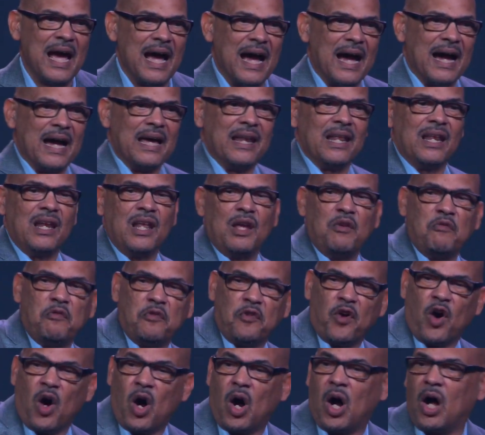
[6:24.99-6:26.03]
and it
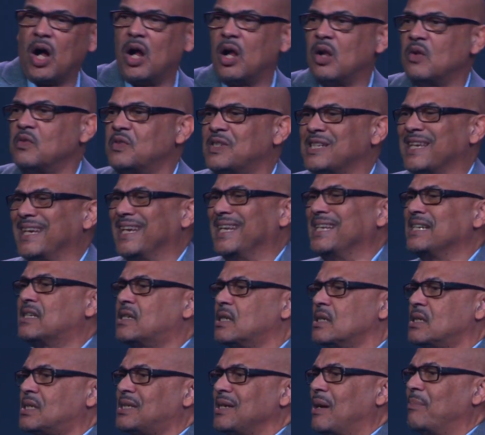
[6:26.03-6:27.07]
evolves
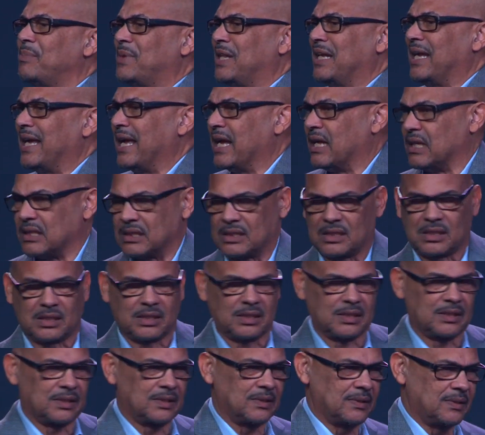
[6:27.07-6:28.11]
into something
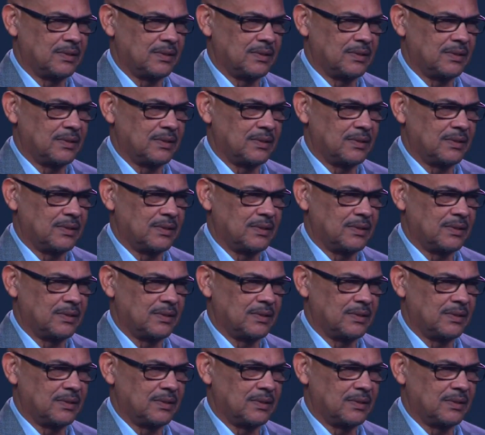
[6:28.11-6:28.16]
else.